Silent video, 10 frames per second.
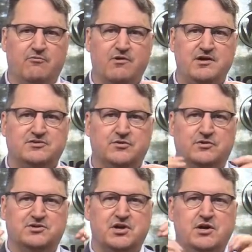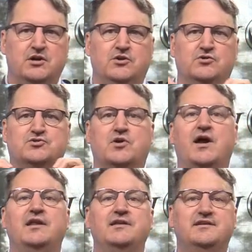research, you're
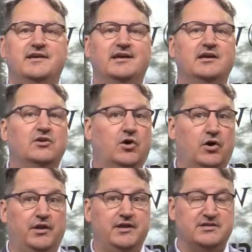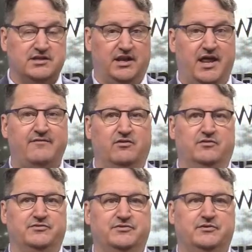trying to dig into all these
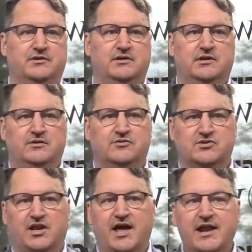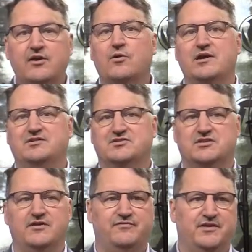levels. And there's a lot of great
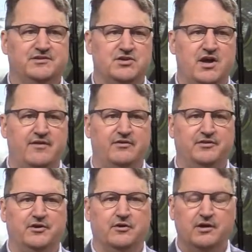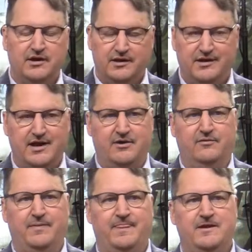stuff that you have out there. Now,
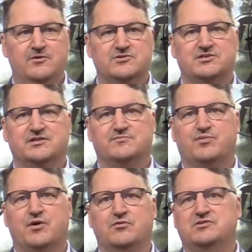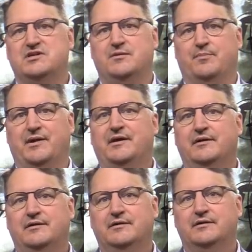here's the pro tip.
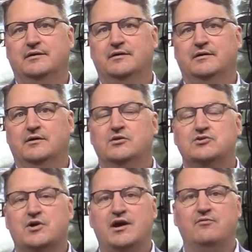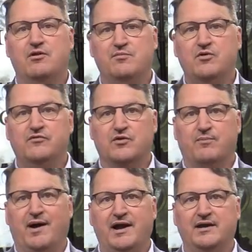Try to remove your
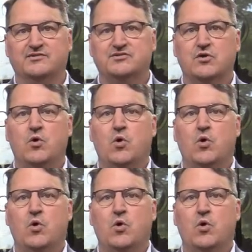bias